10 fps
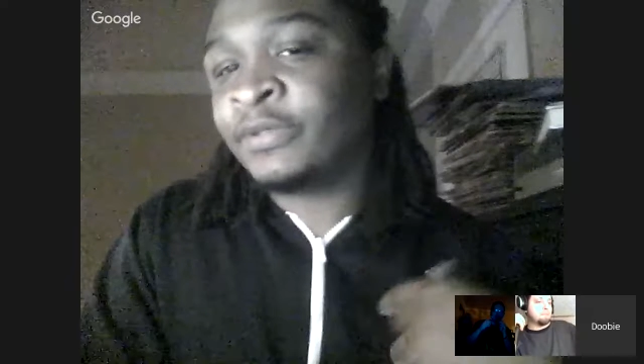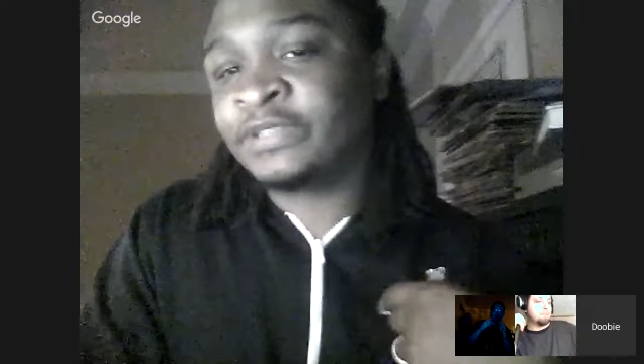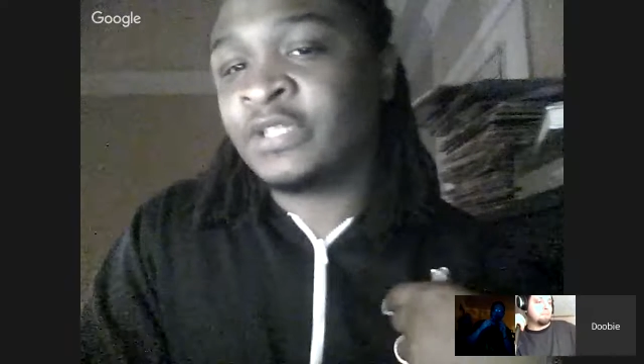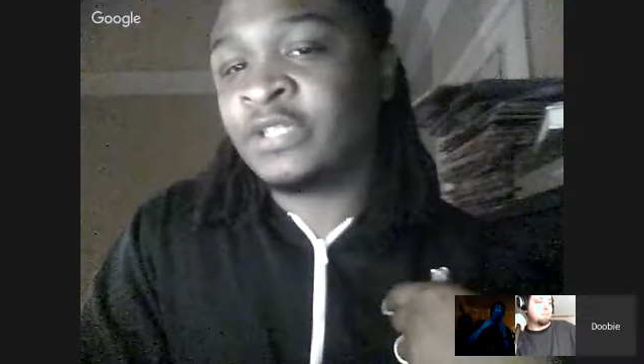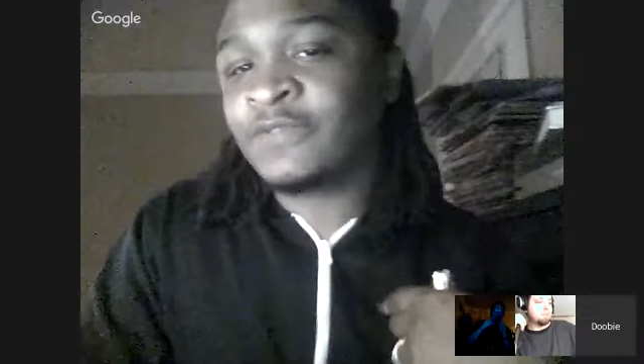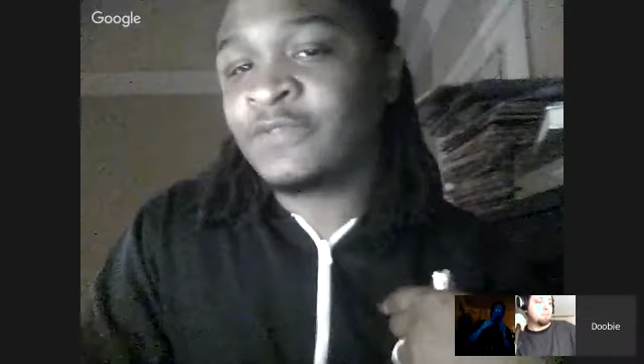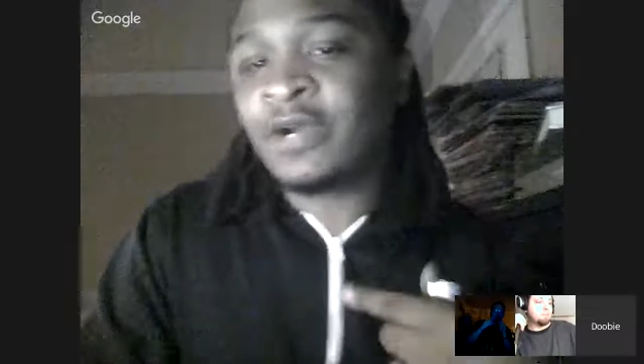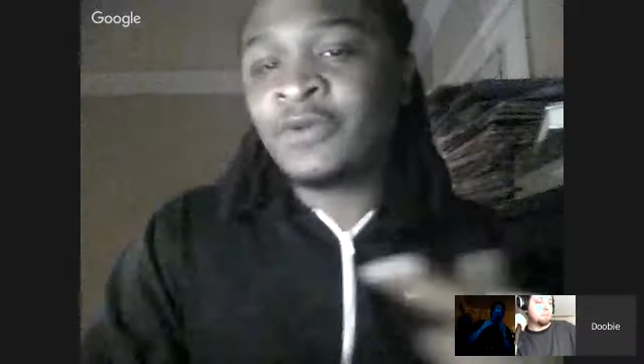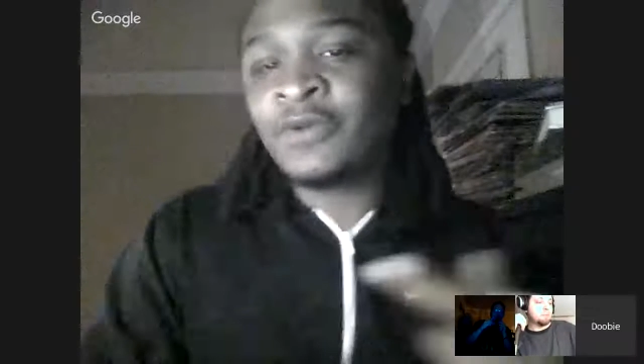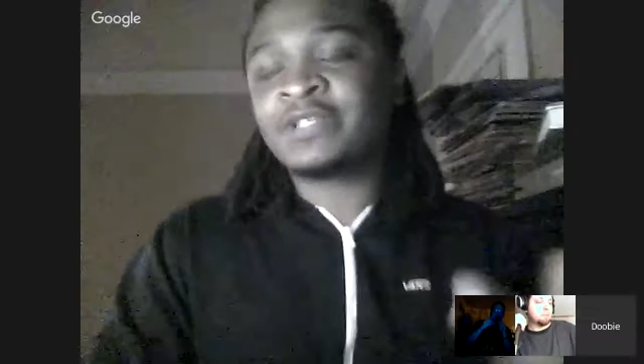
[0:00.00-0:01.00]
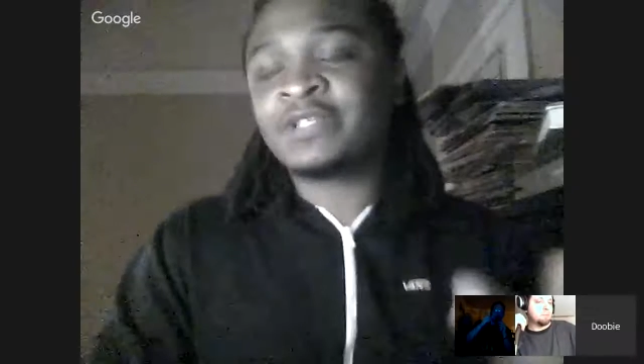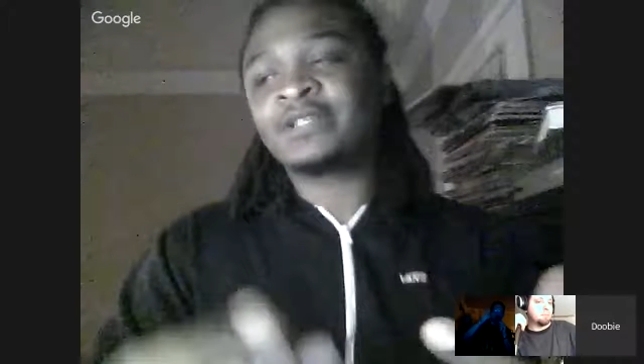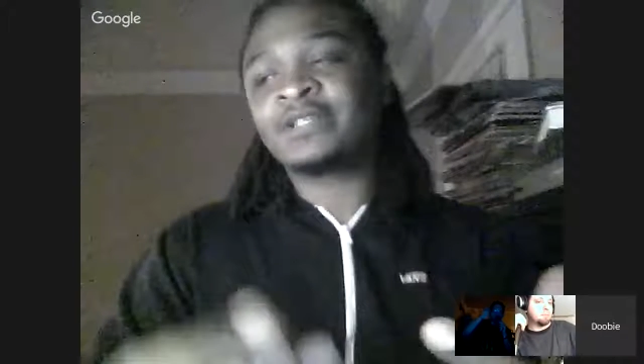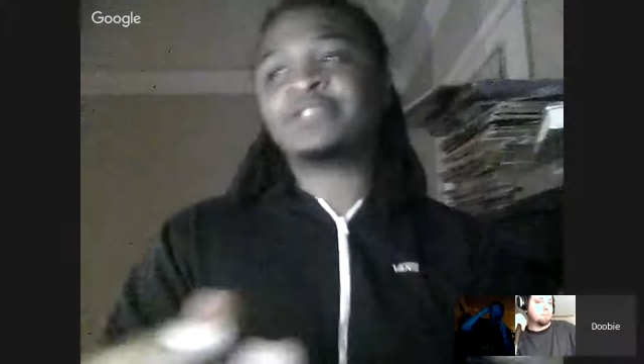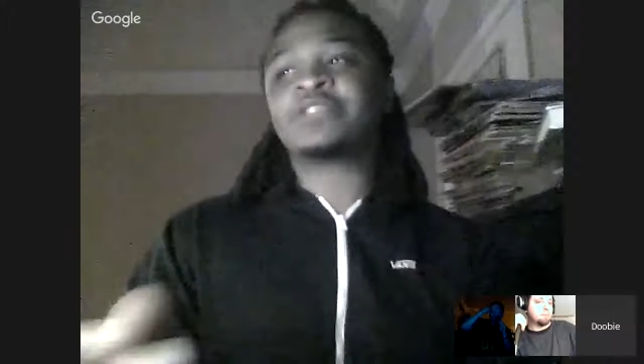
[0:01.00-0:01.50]
stuff. So I go to like the
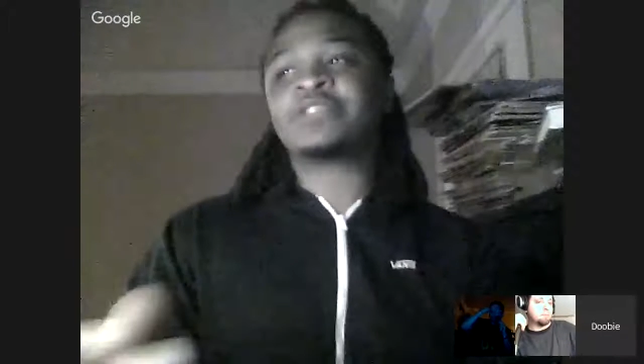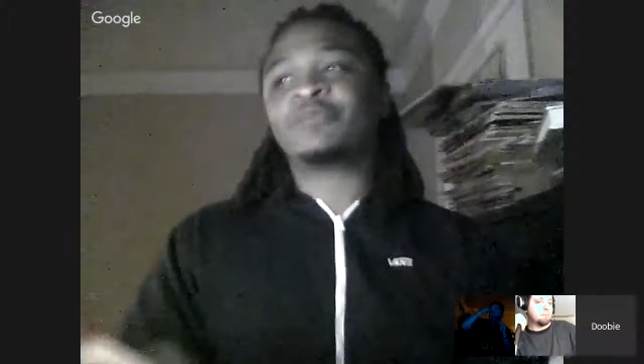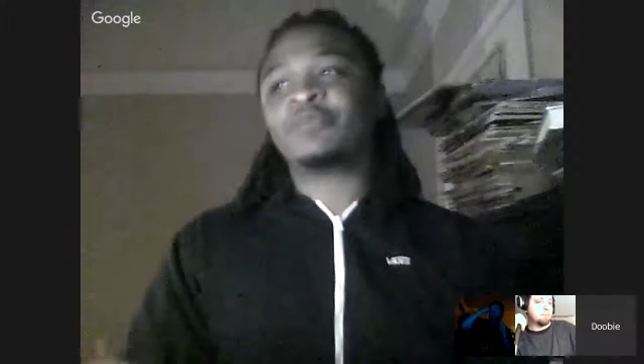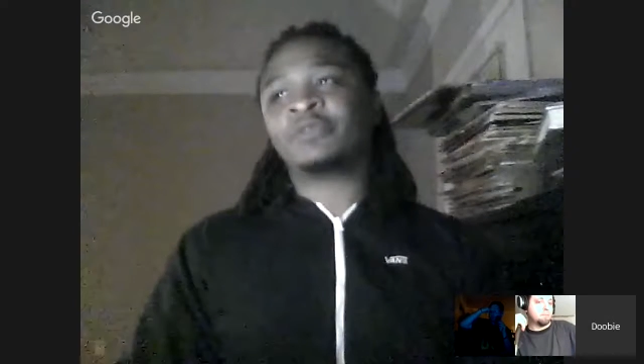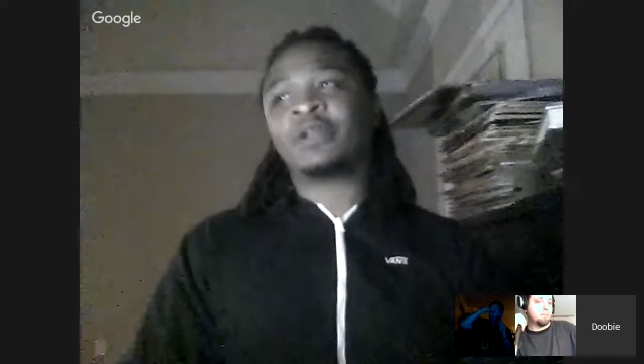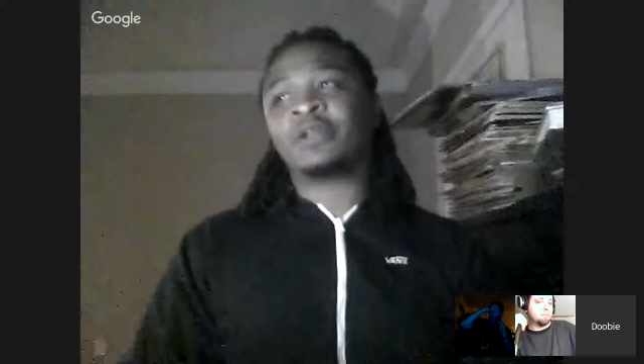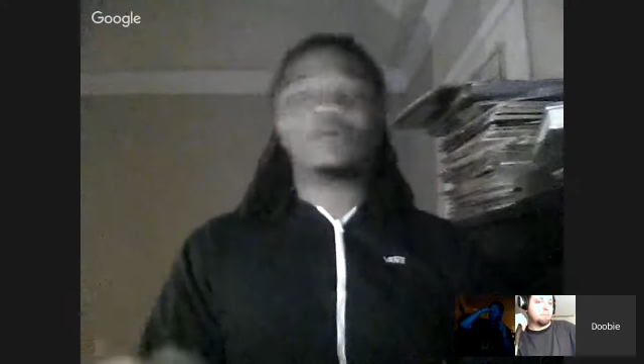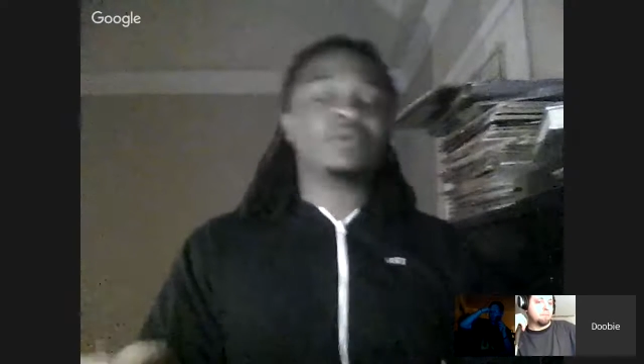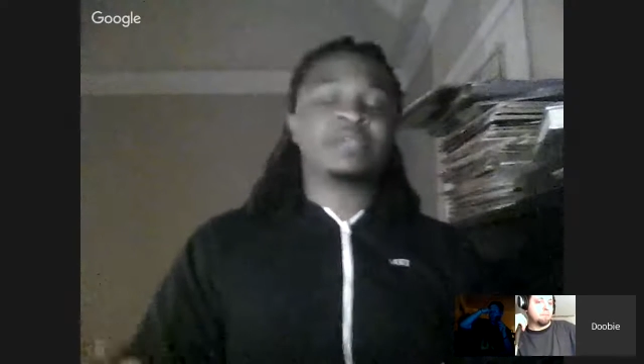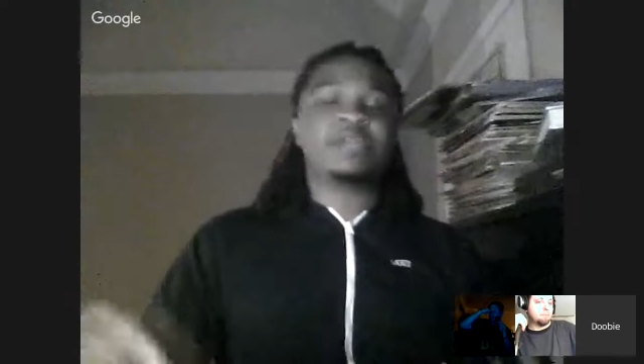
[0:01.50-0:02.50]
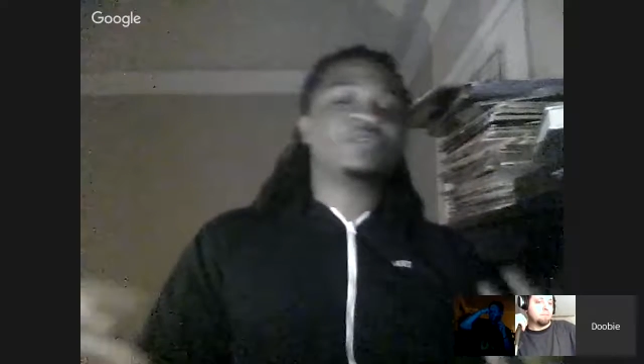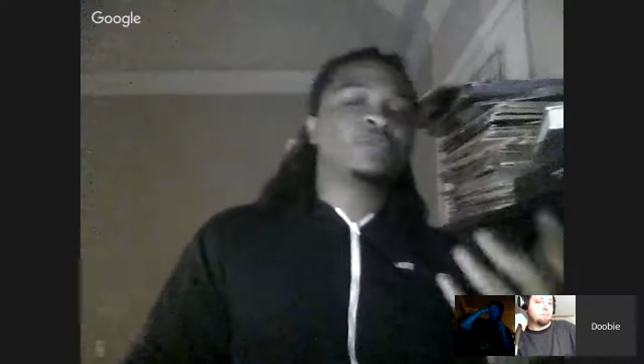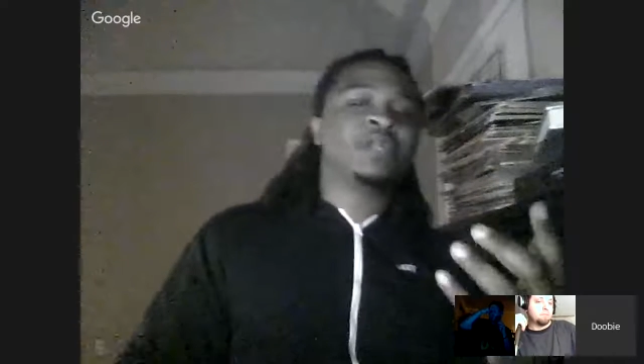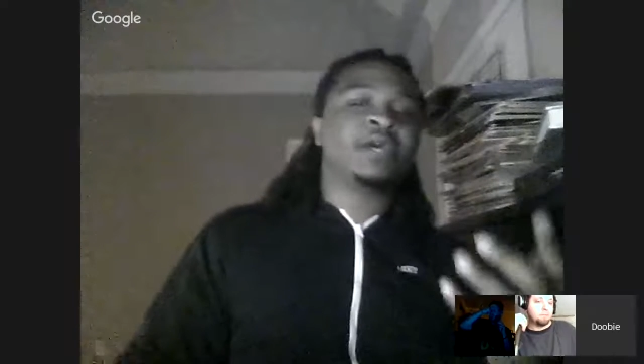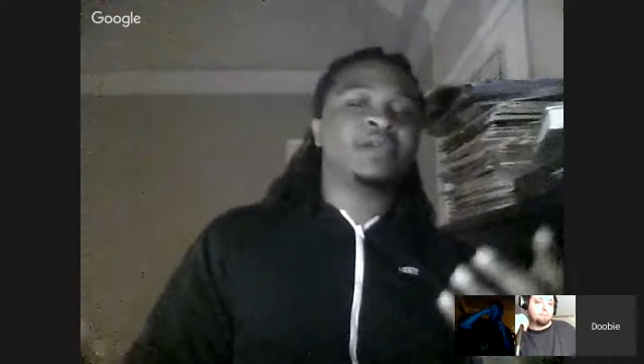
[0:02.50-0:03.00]
t-shirt people, like, oh, we can't do
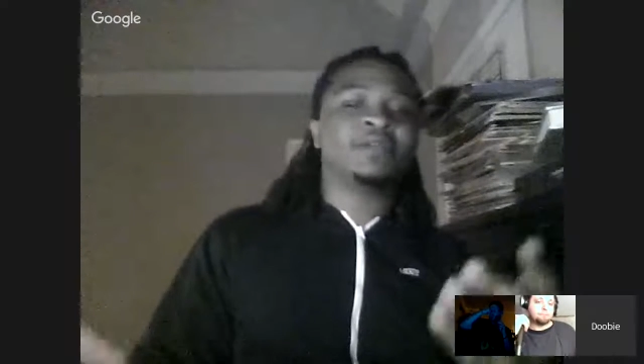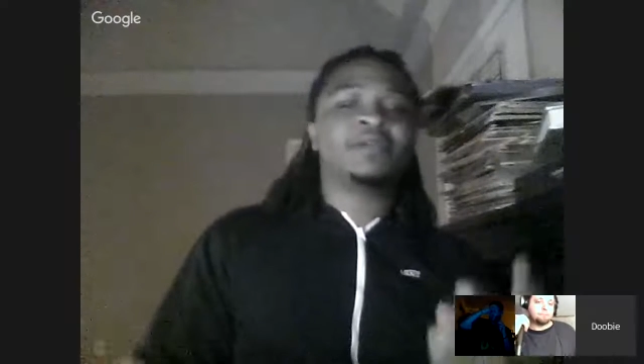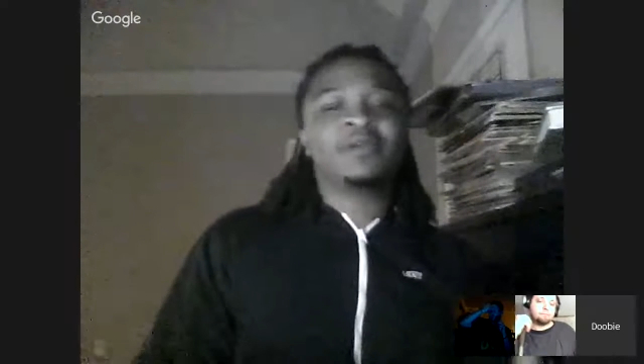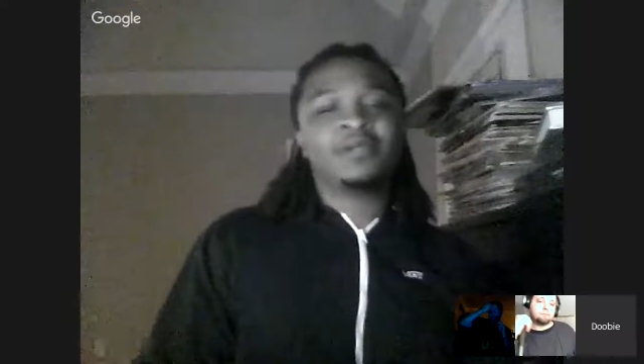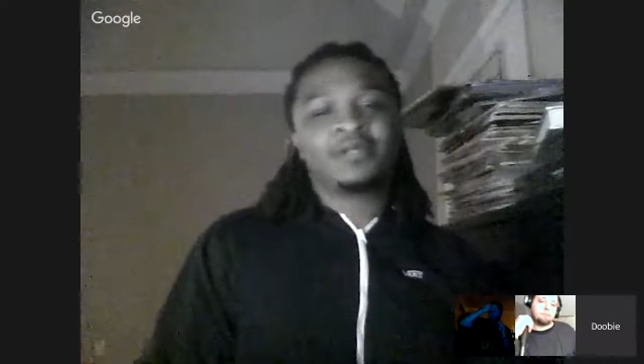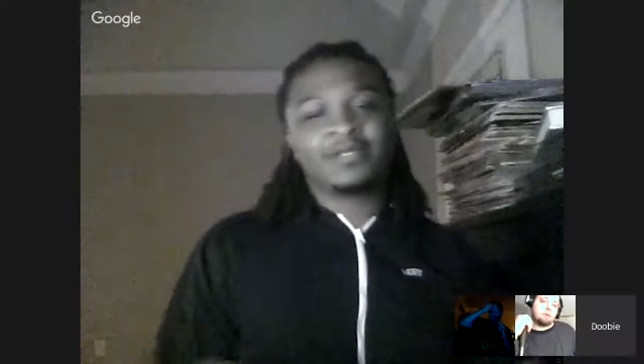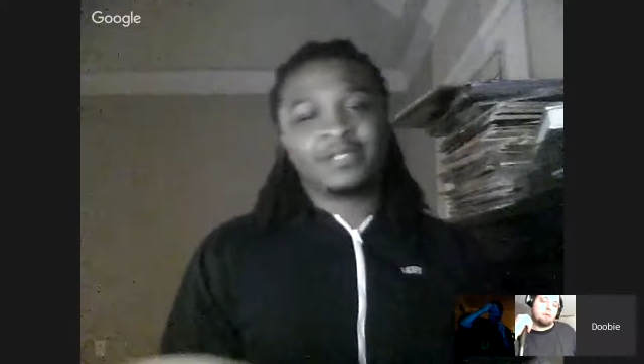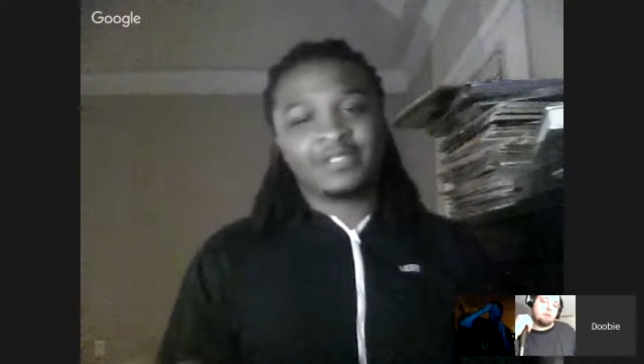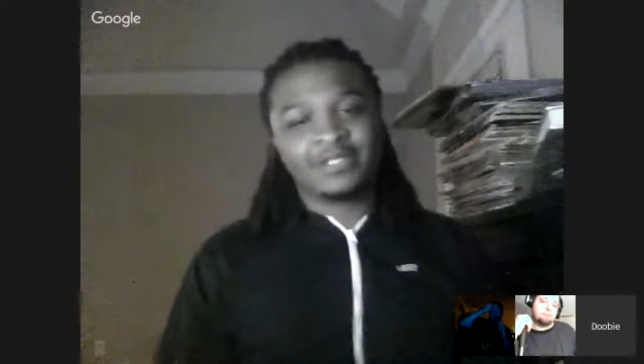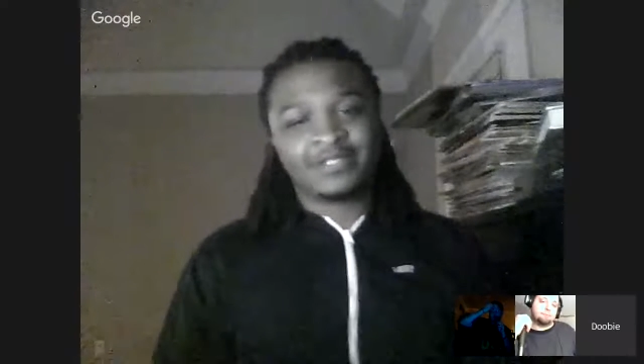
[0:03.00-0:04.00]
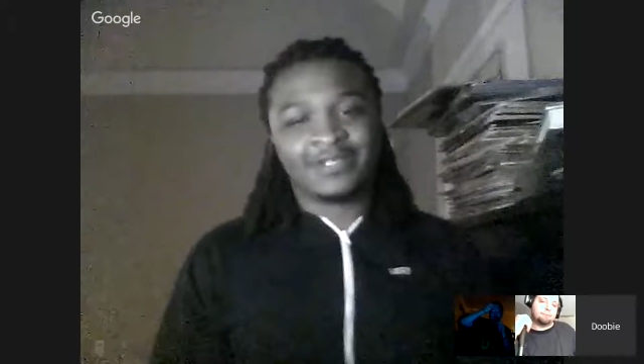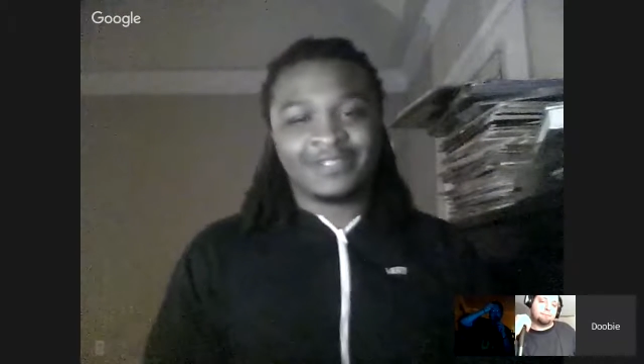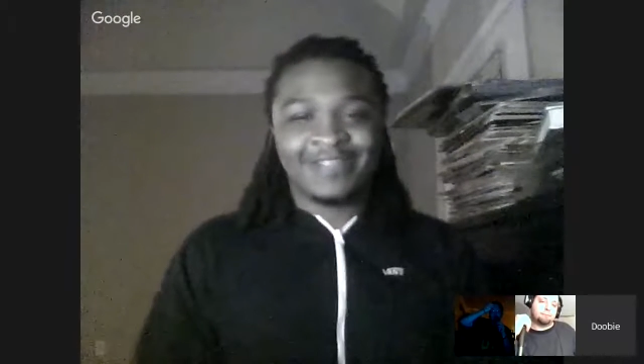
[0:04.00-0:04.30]
that because of that.